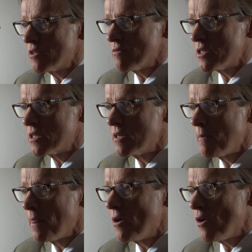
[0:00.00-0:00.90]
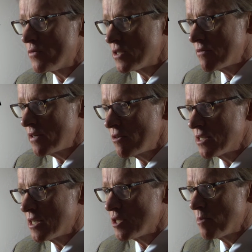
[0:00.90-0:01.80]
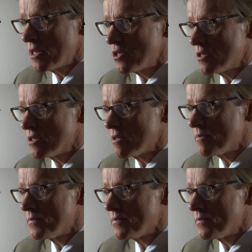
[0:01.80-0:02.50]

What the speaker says: the risk of severe exacerbations.